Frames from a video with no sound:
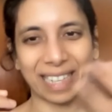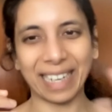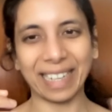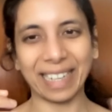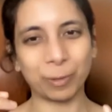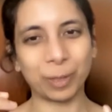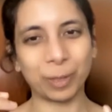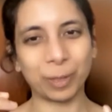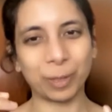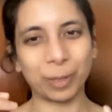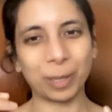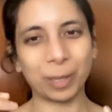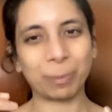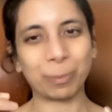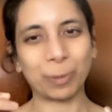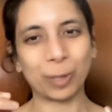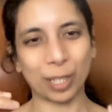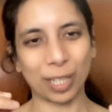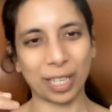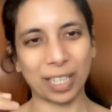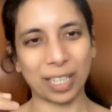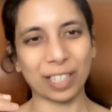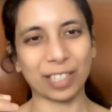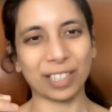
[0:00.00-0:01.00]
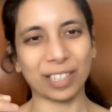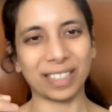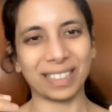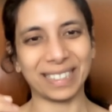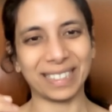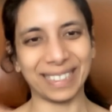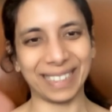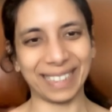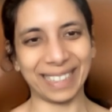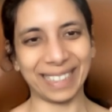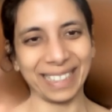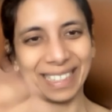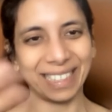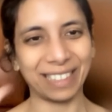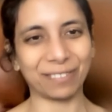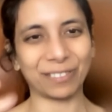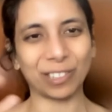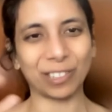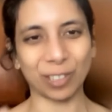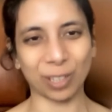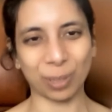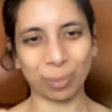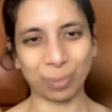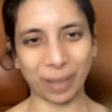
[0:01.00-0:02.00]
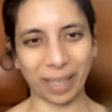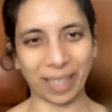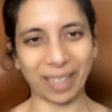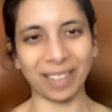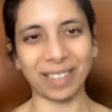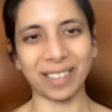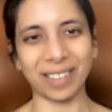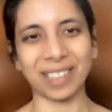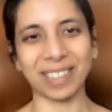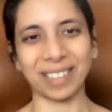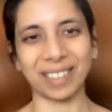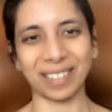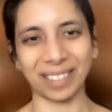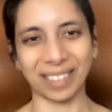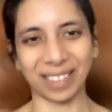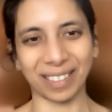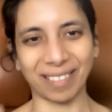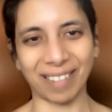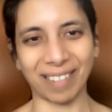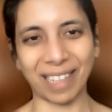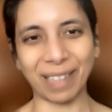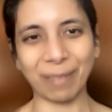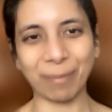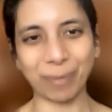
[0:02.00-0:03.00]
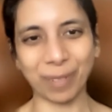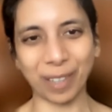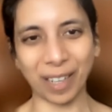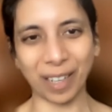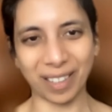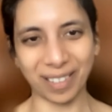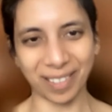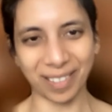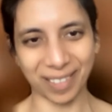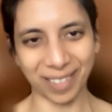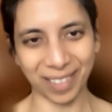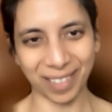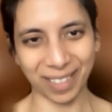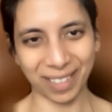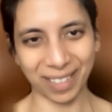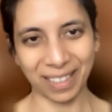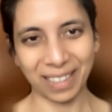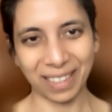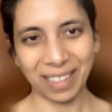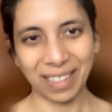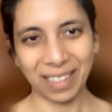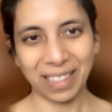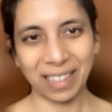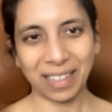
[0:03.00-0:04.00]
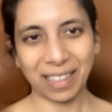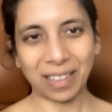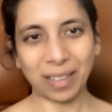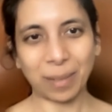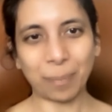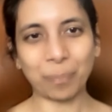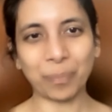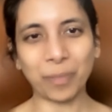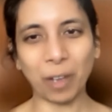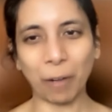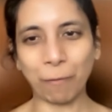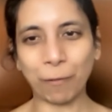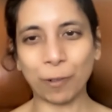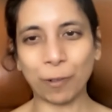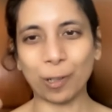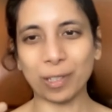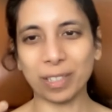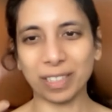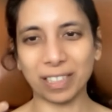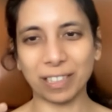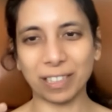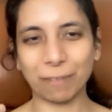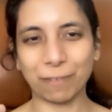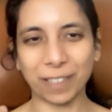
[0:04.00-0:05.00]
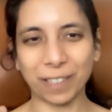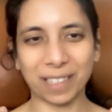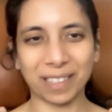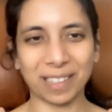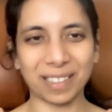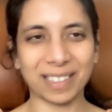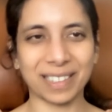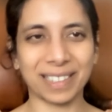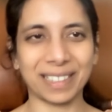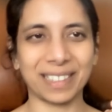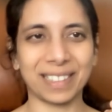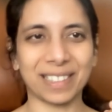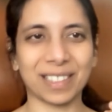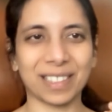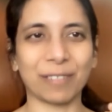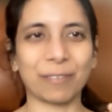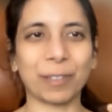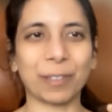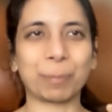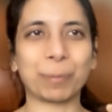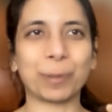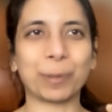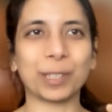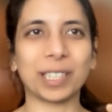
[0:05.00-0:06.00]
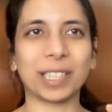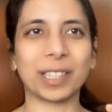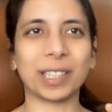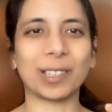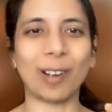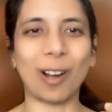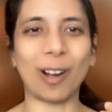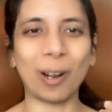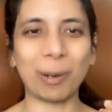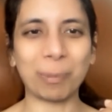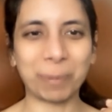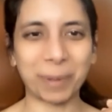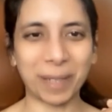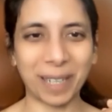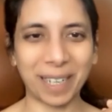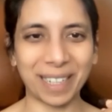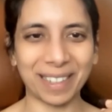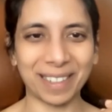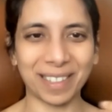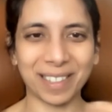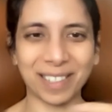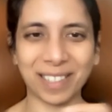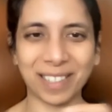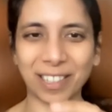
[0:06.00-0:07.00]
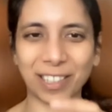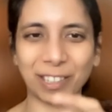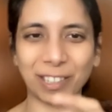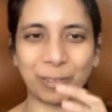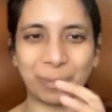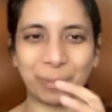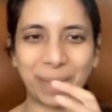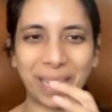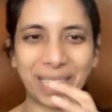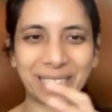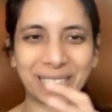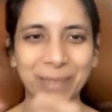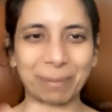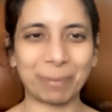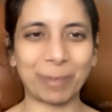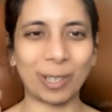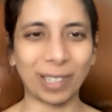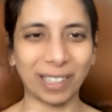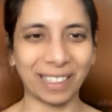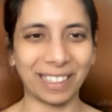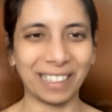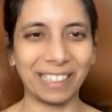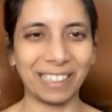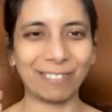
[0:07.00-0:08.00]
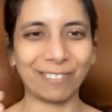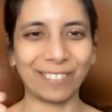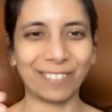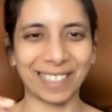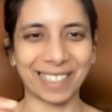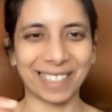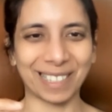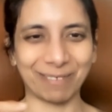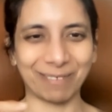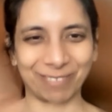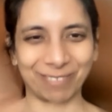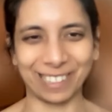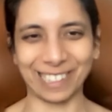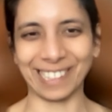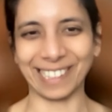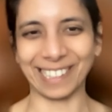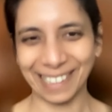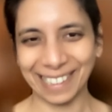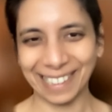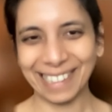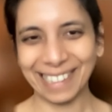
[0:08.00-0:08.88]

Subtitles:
data you would potentially need if those priors are the right priors. Of course, the difficulty is if you put the wrong priors and you make the model inflexible,